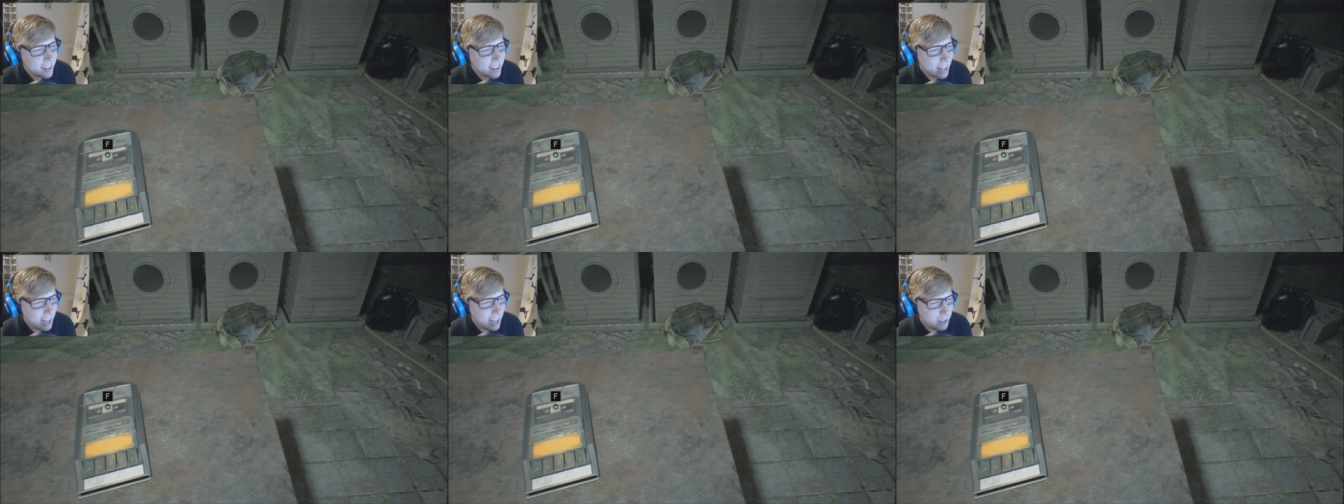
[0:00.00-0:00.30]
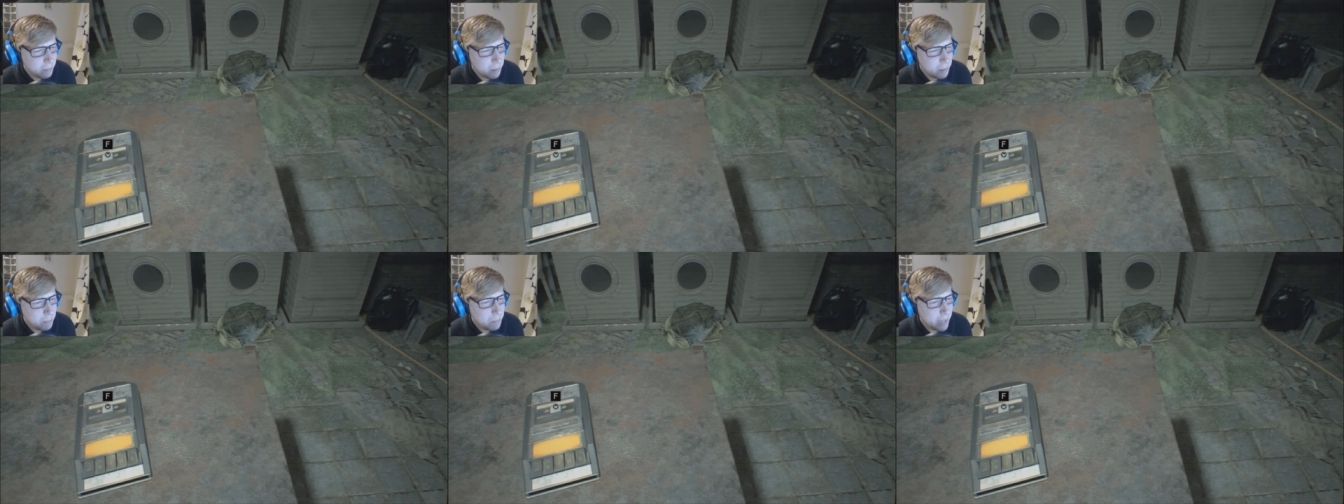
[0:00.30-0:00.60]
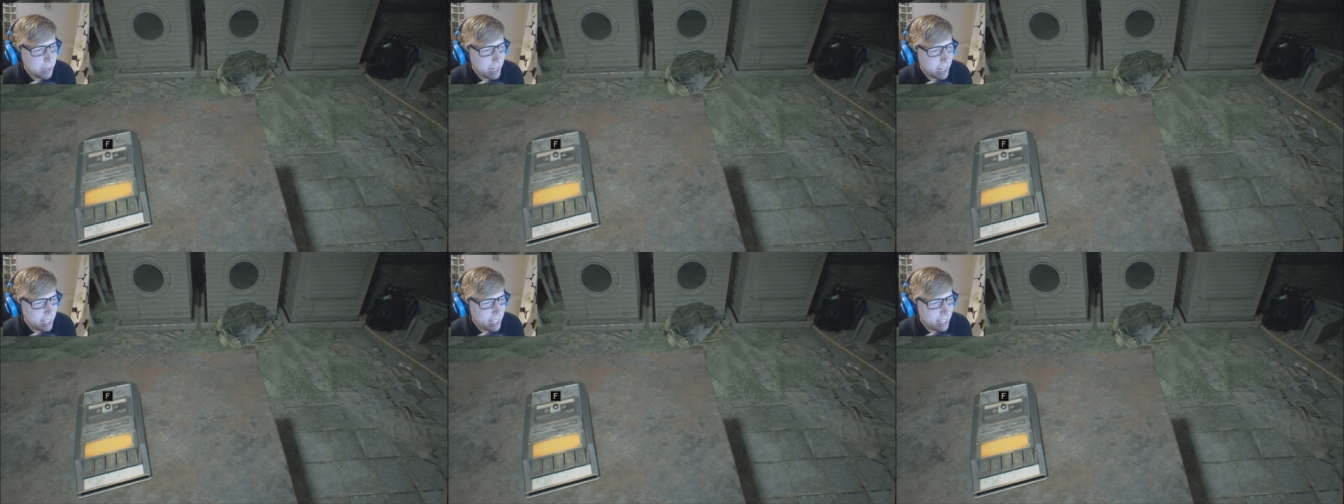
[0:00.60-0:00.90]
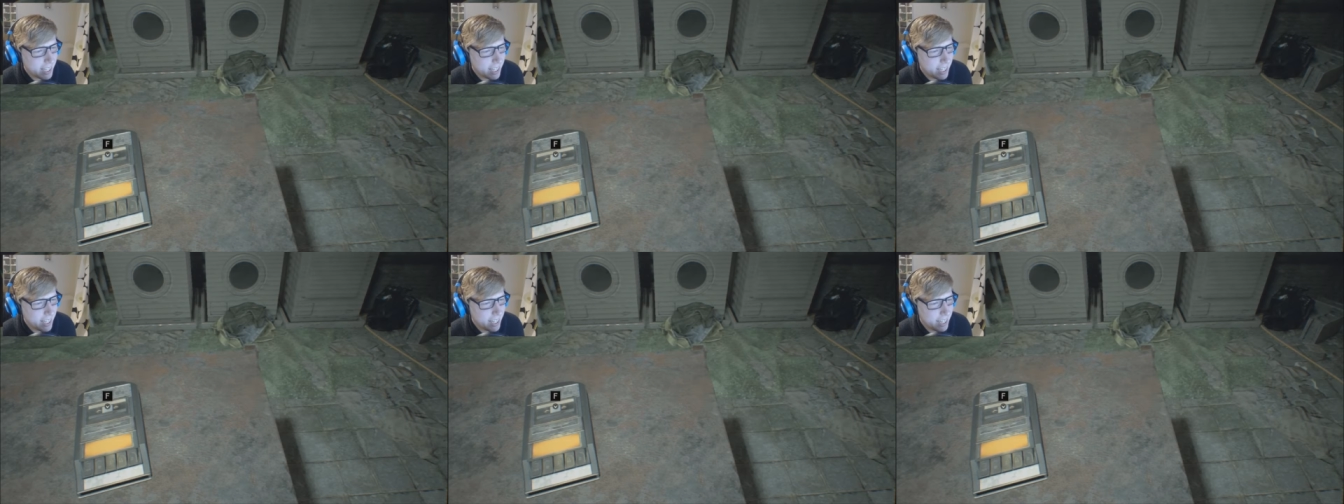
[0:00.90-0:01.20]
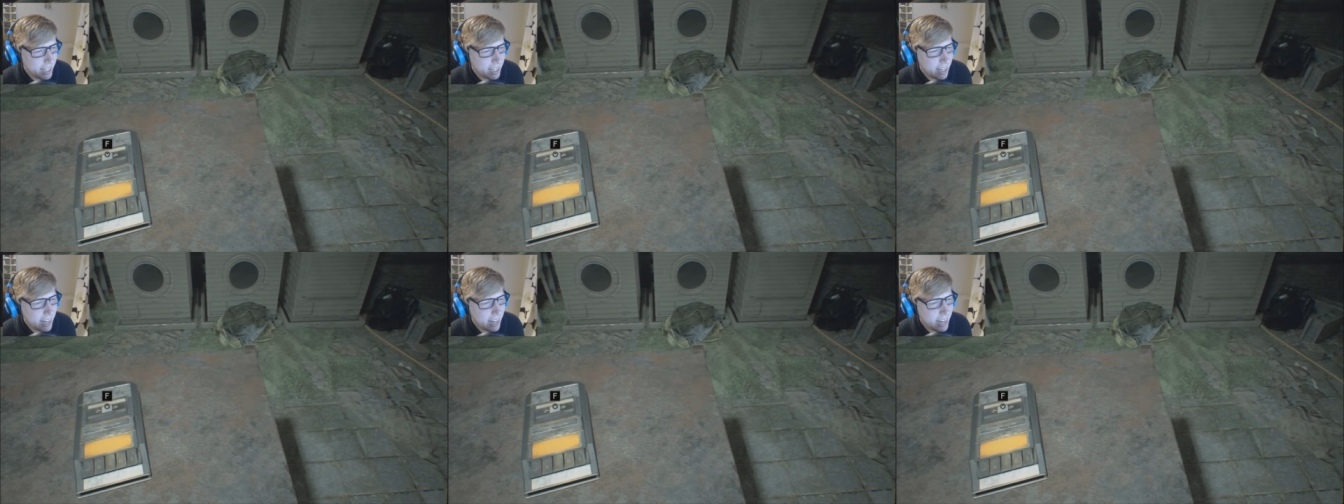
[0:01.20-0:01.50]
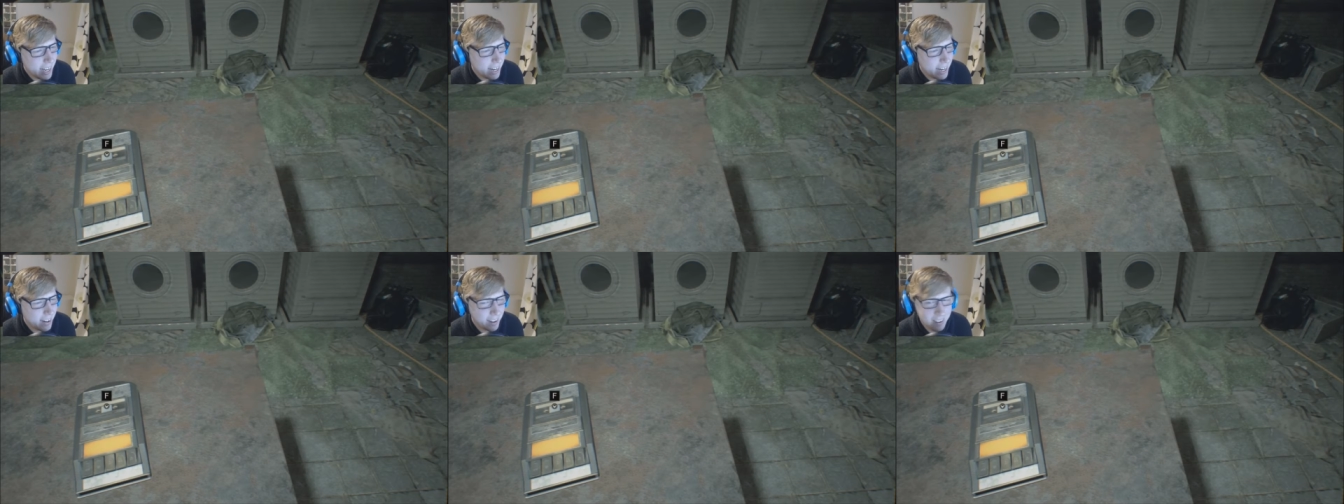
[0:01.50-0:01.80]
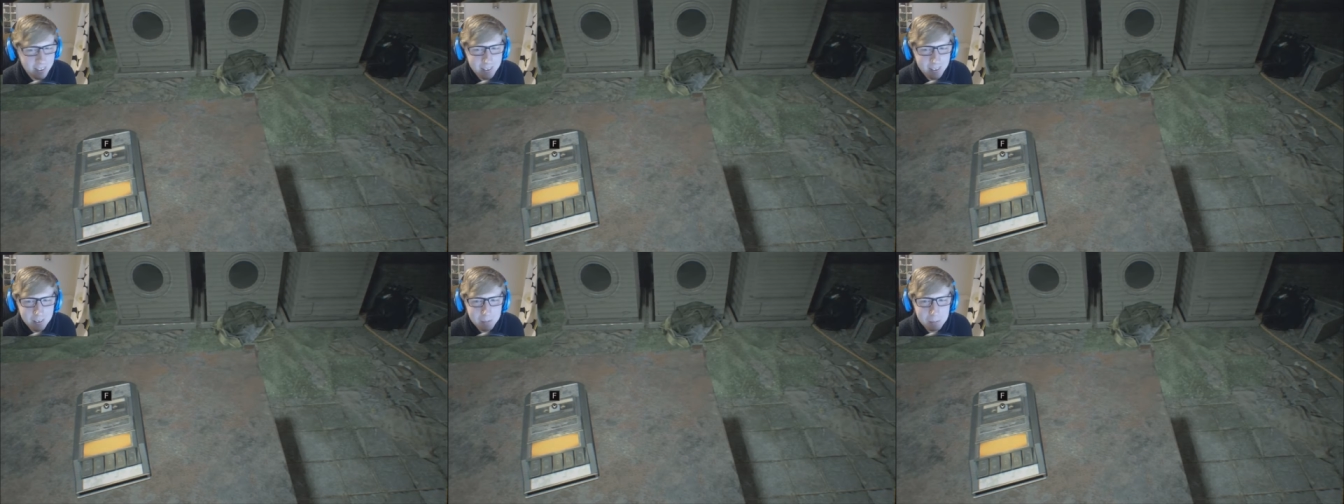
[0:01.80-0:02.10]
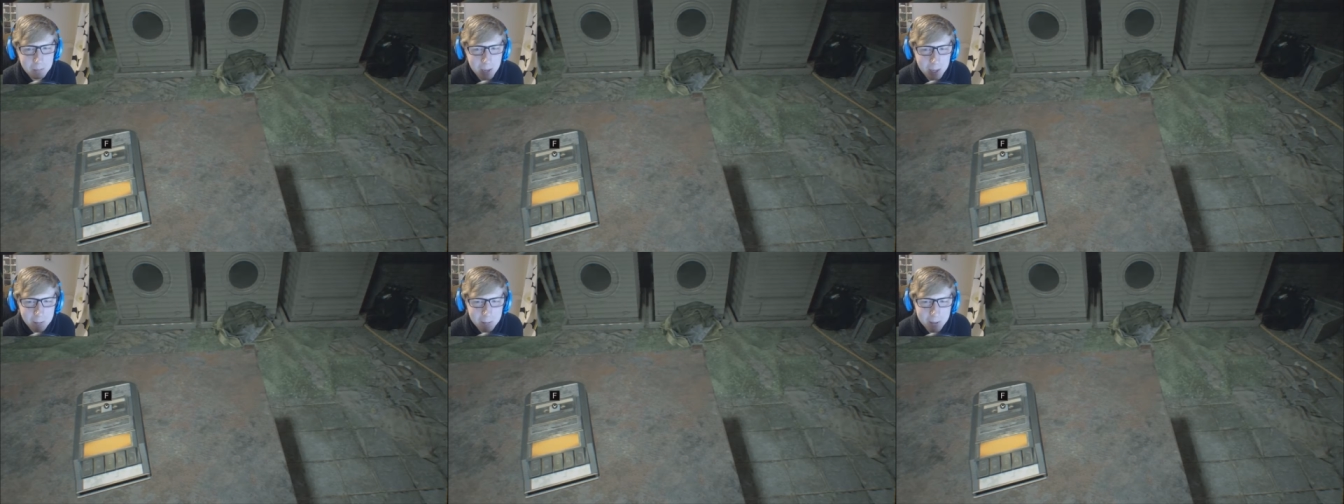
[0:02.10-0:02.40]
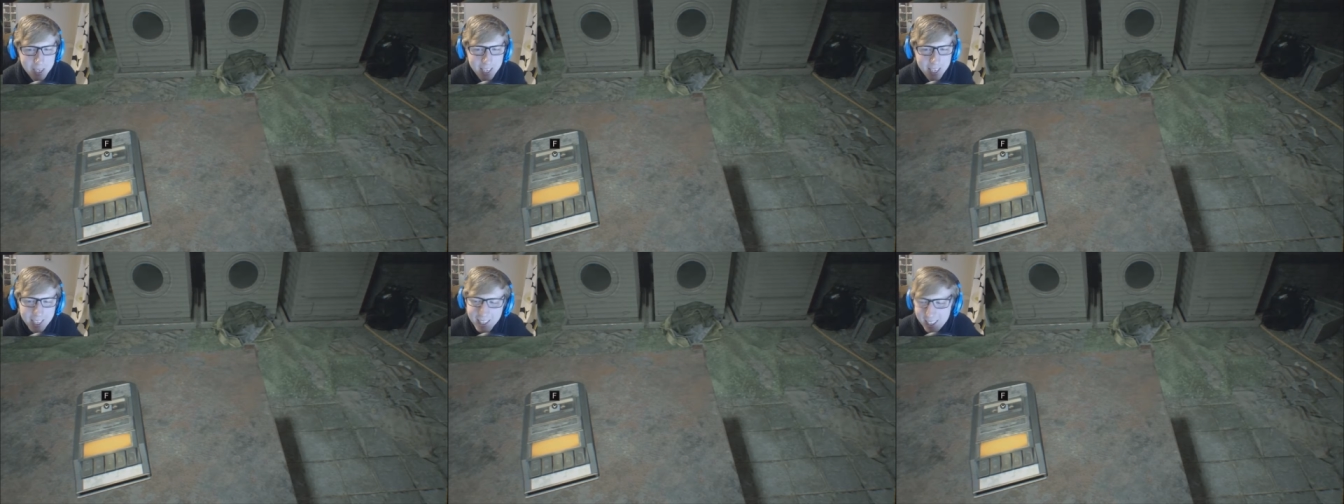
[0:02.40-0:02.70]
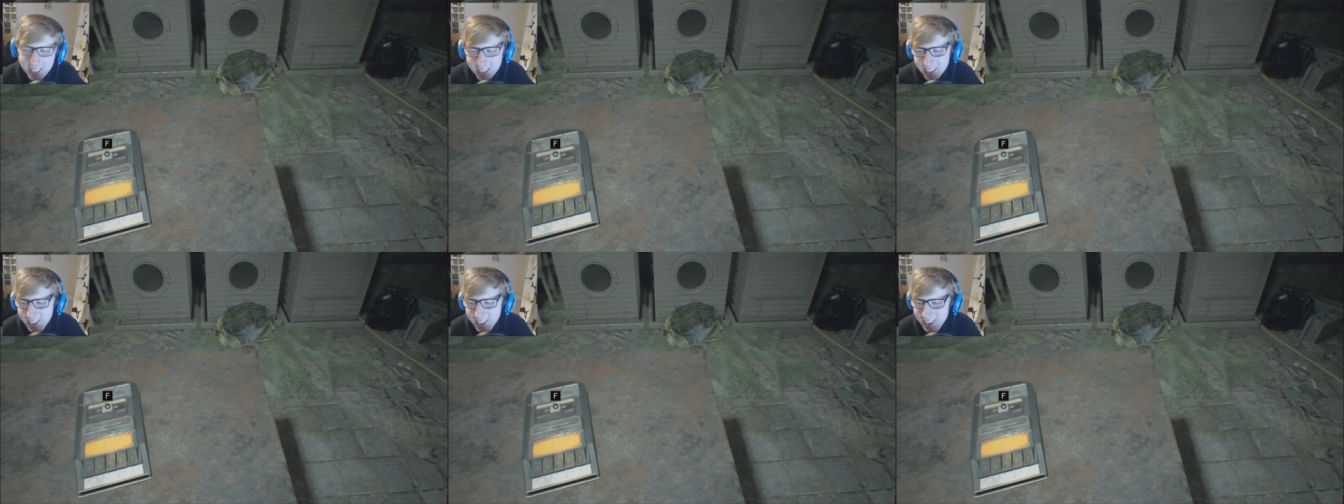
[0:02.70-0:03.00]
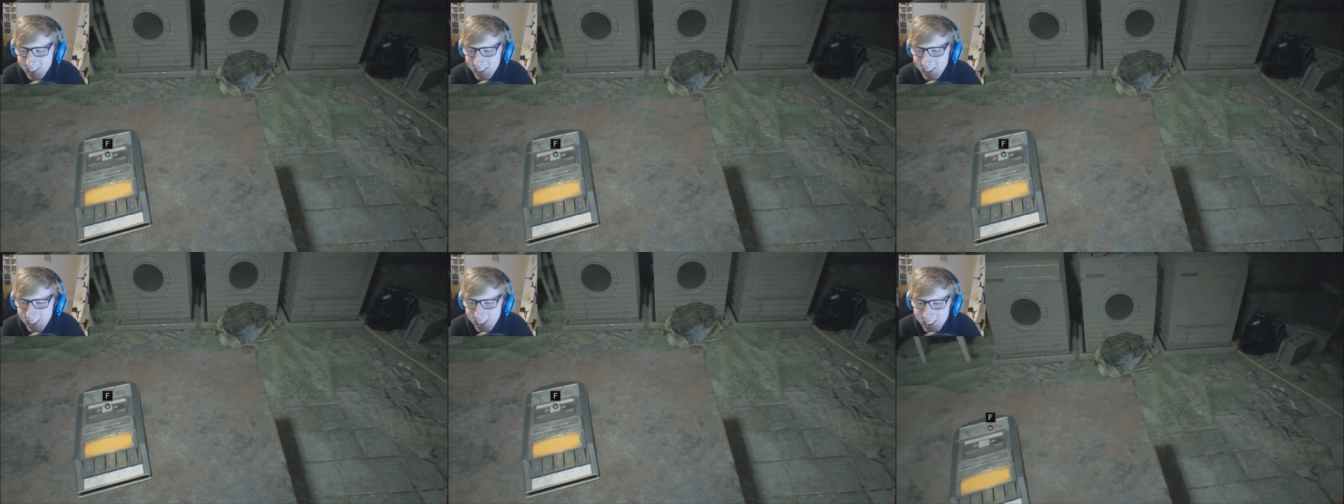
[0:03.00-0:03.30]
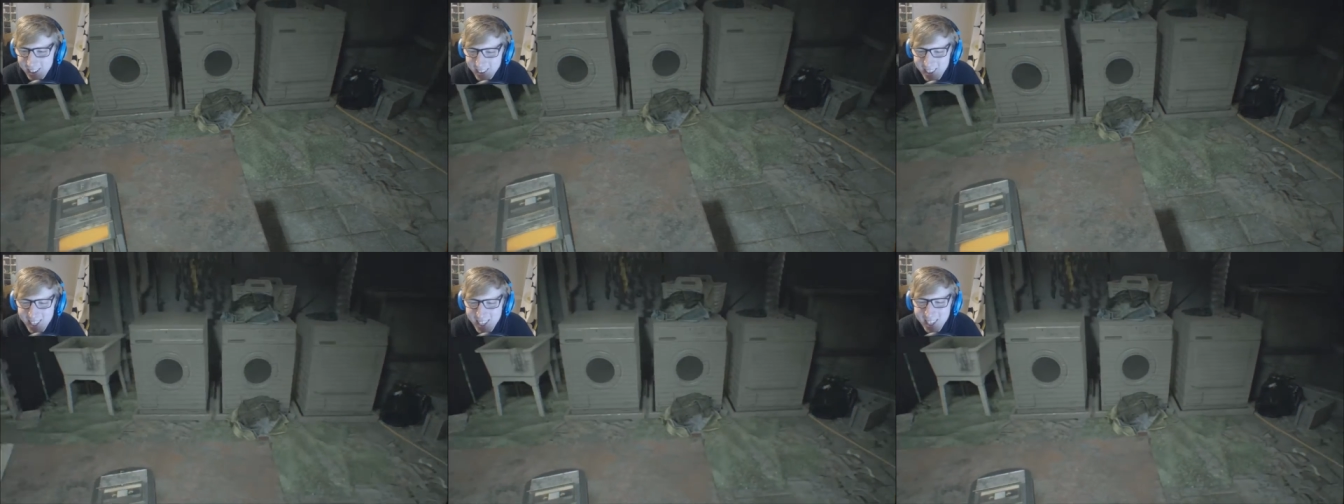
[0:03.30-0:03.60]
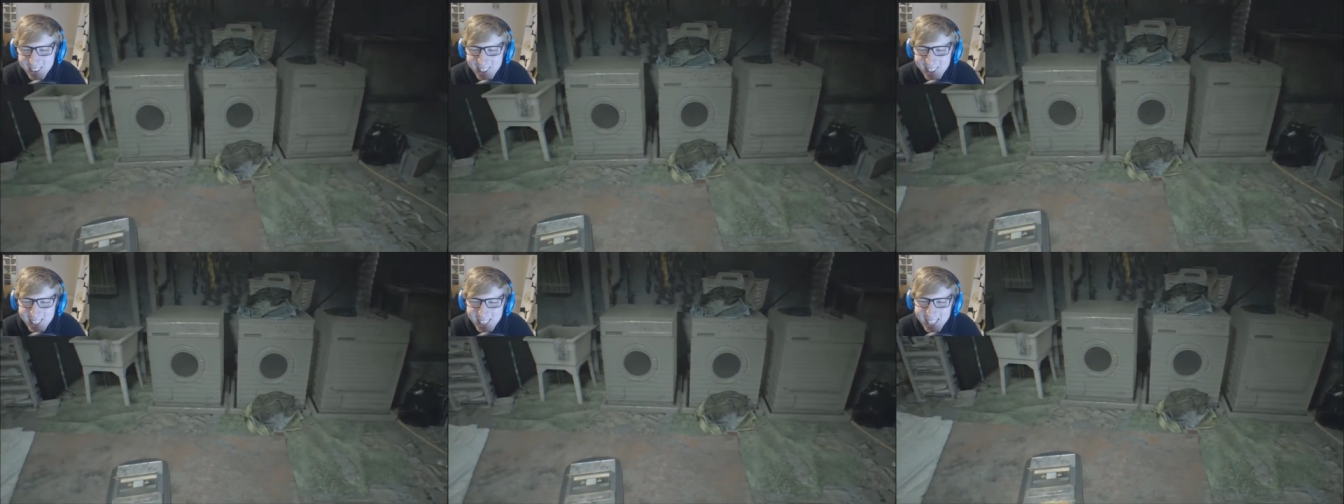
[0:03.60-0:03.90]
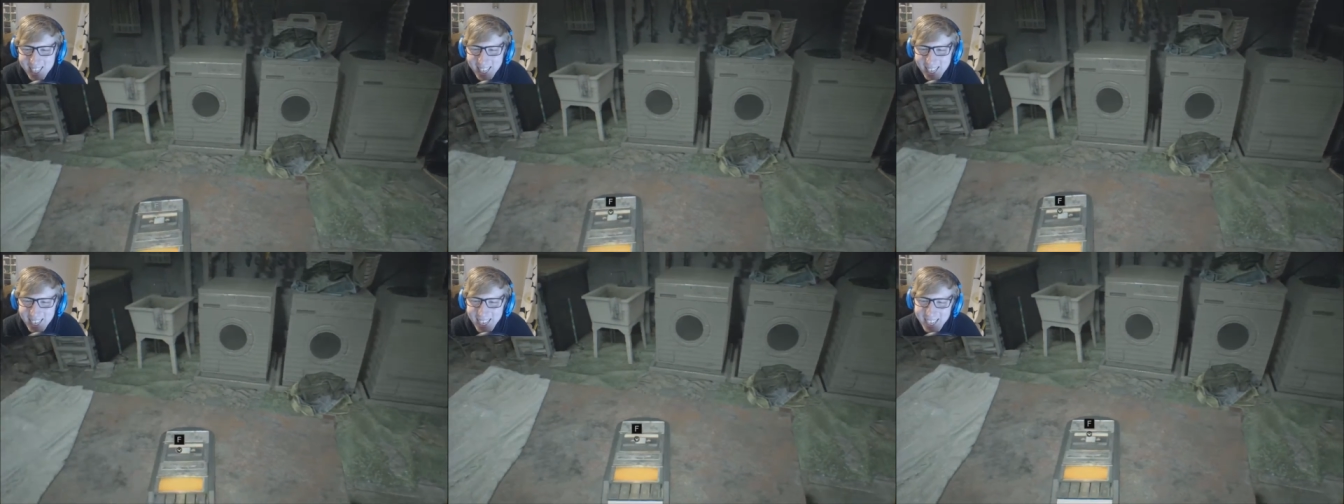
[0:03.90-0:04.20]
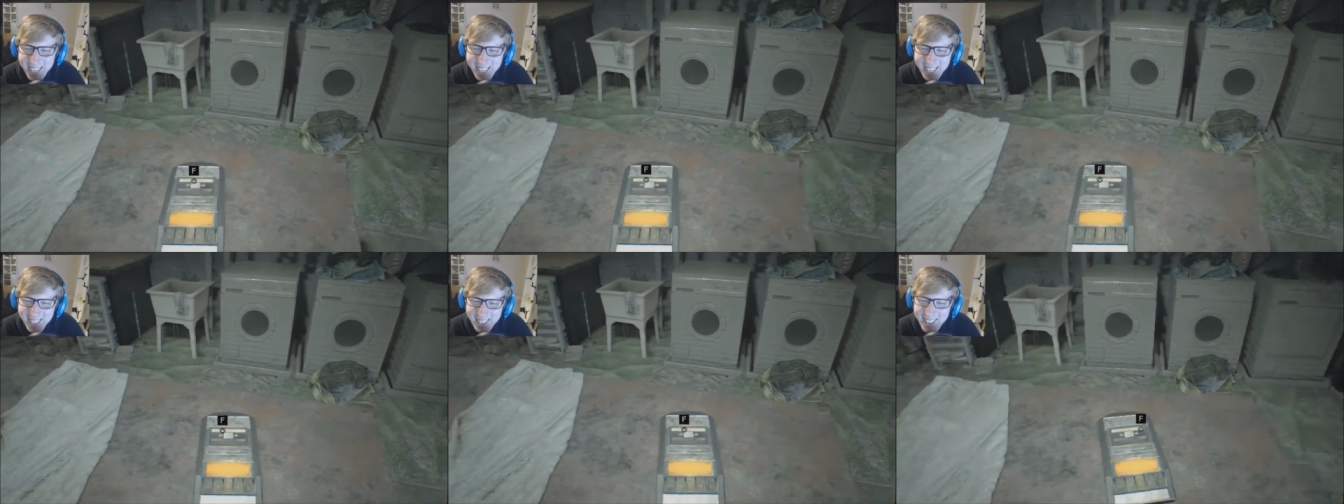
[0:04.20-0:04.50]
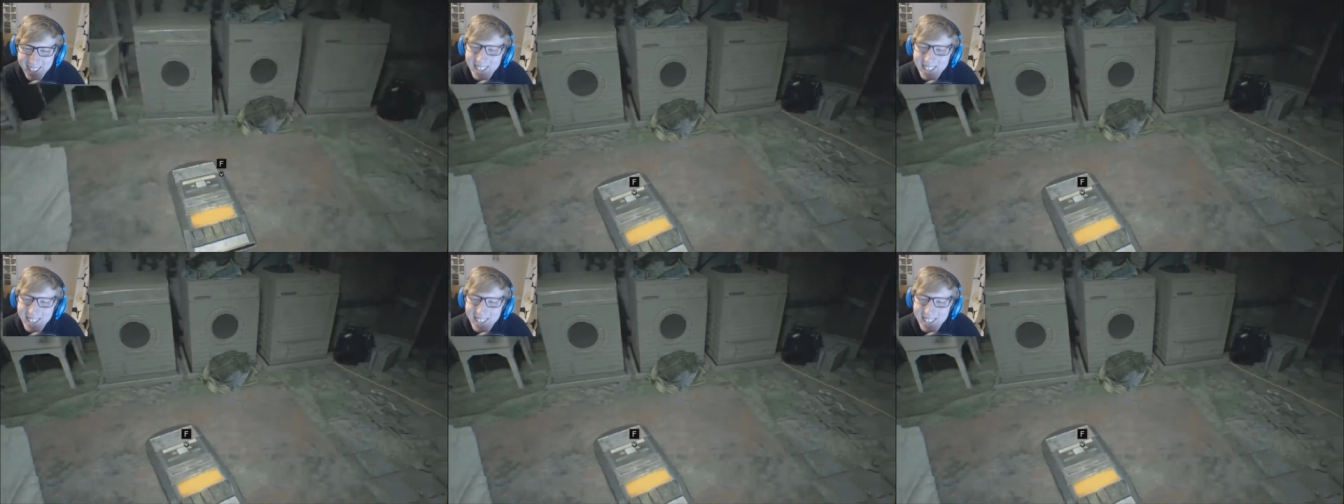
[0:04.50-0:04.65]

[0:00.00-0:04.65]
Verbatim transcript: I'll be back uh, later, maybe. I'm so scared.